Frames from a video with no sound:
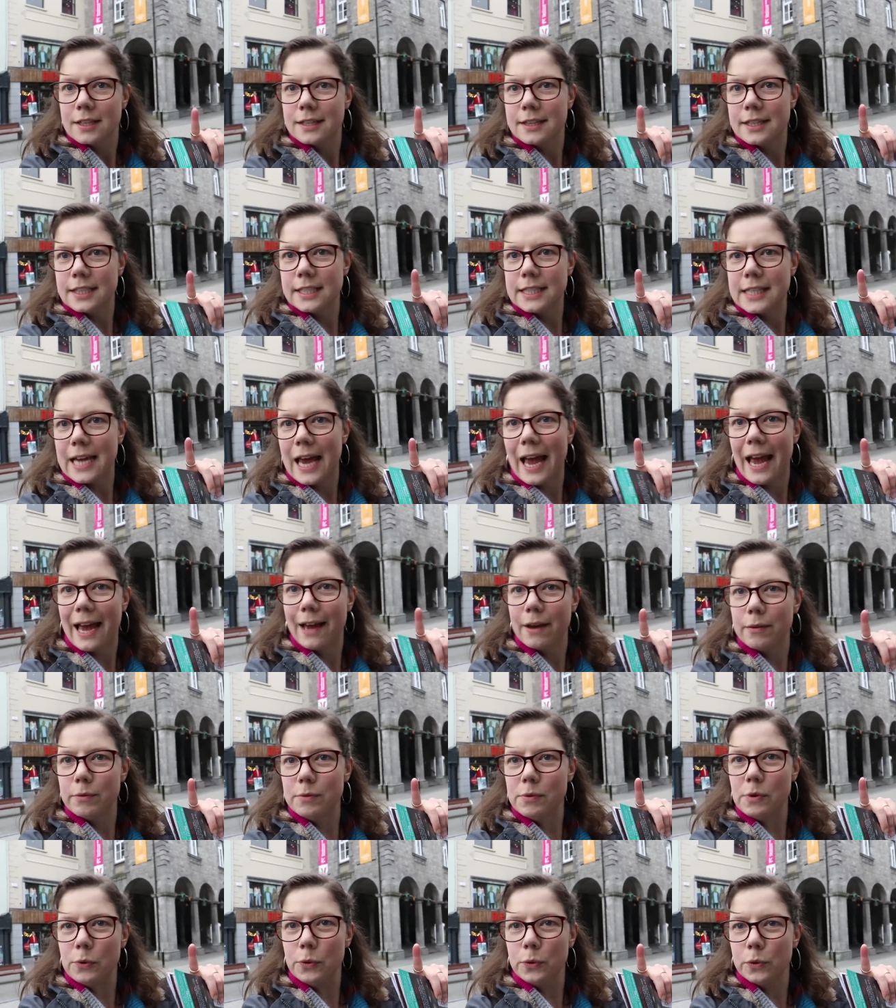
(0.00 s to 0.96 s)
The
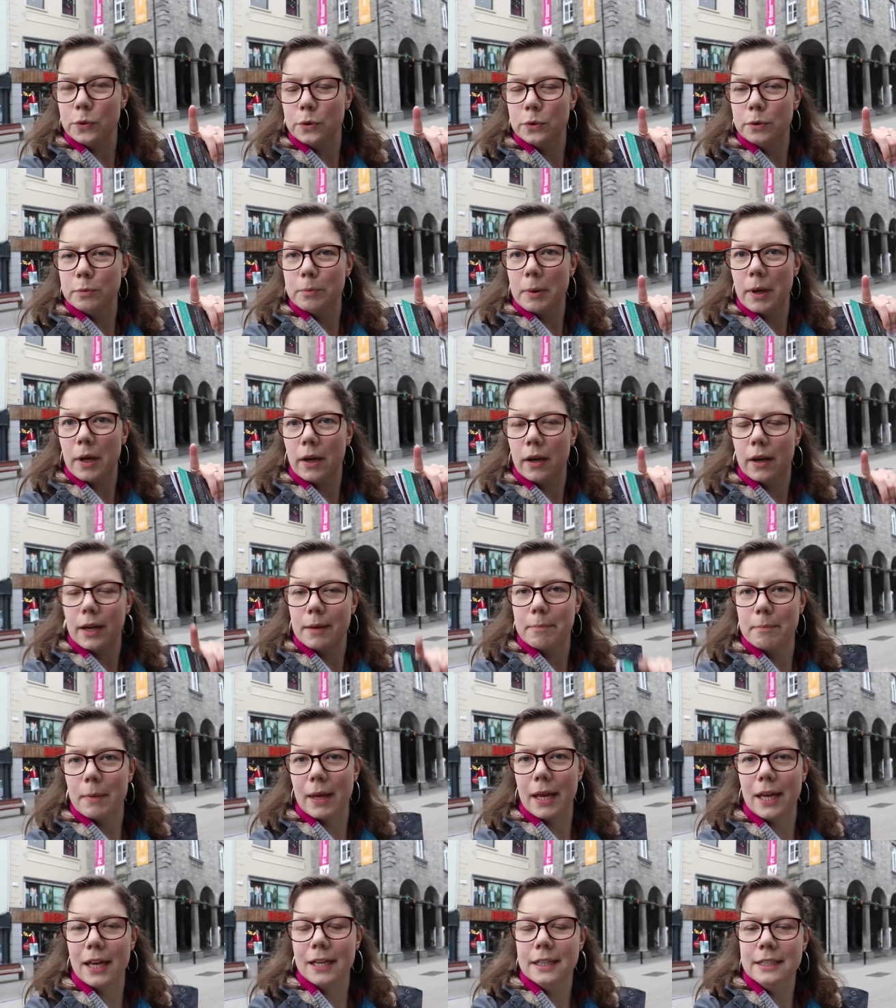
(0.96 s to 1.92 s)
town hall behind
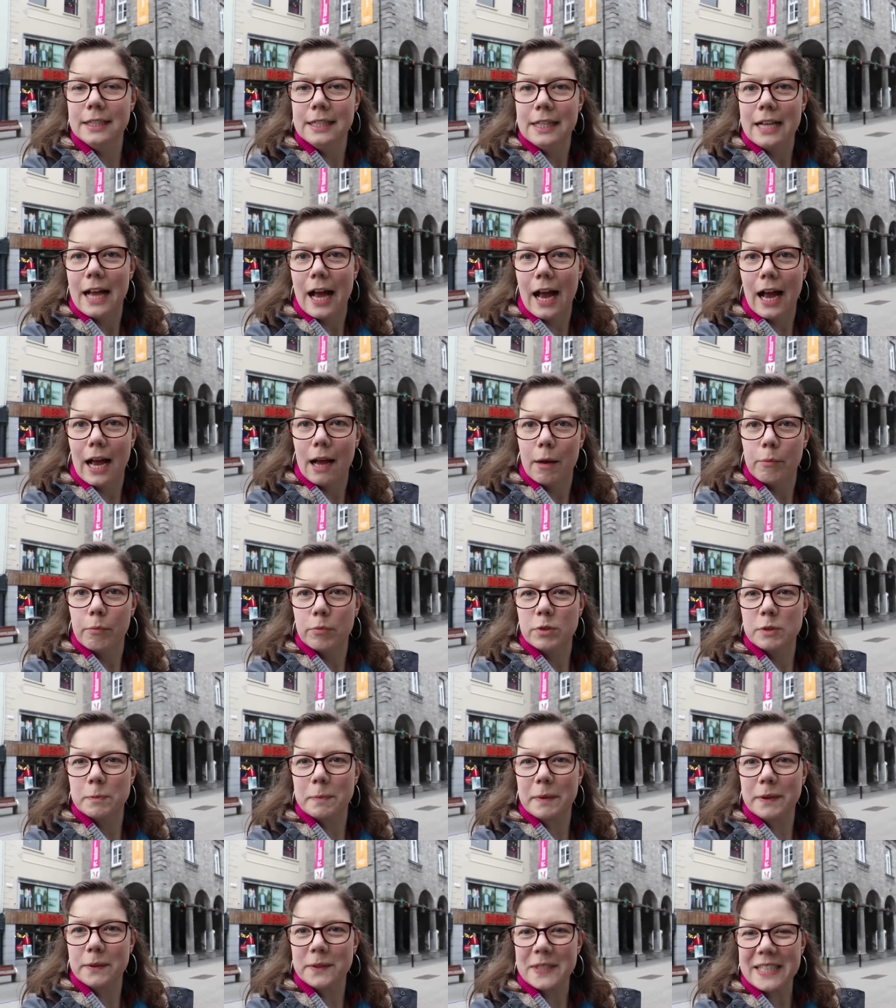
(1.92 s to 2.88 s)
me um,
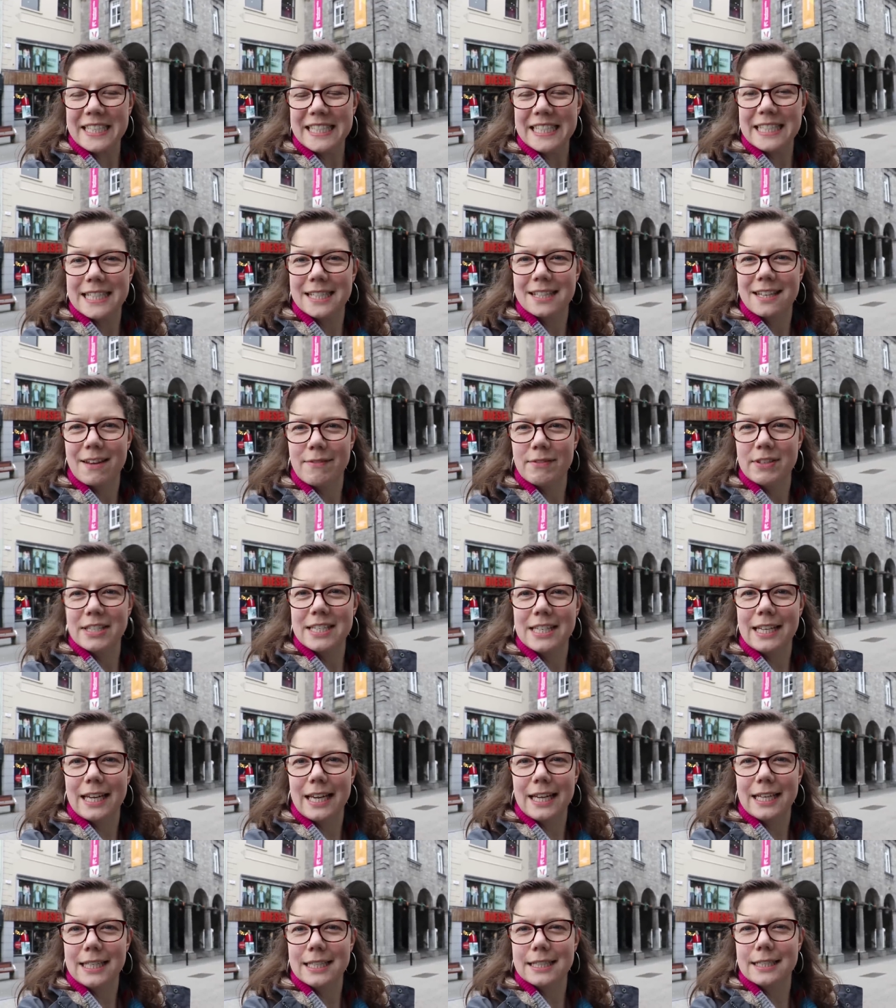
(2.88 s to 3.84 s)
was built in
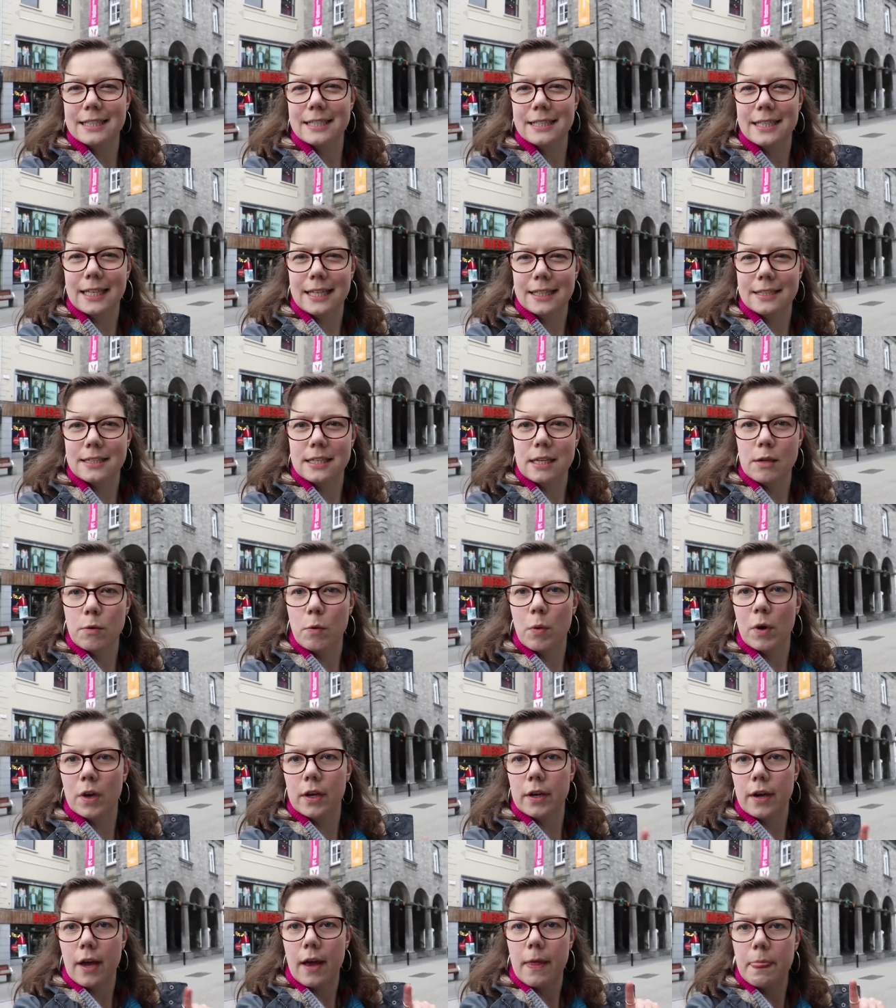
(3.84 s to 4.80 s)

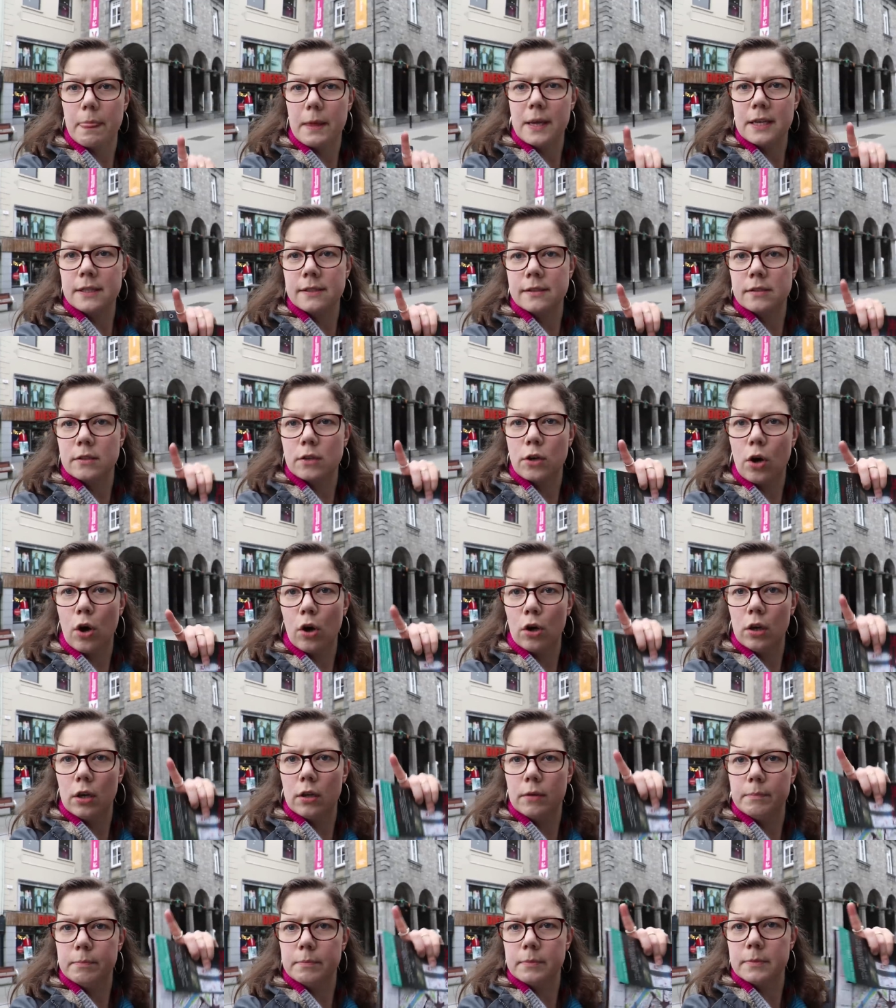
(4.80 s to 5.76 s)
1761 and this
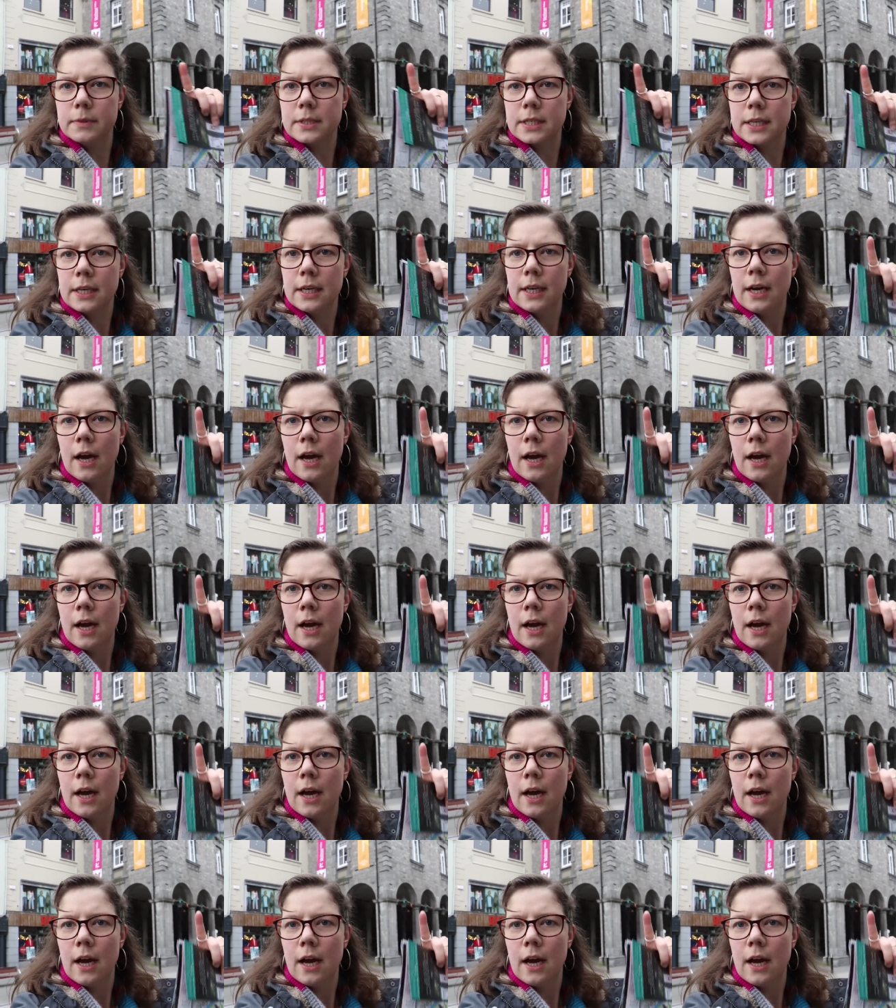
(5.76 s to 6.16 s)
columned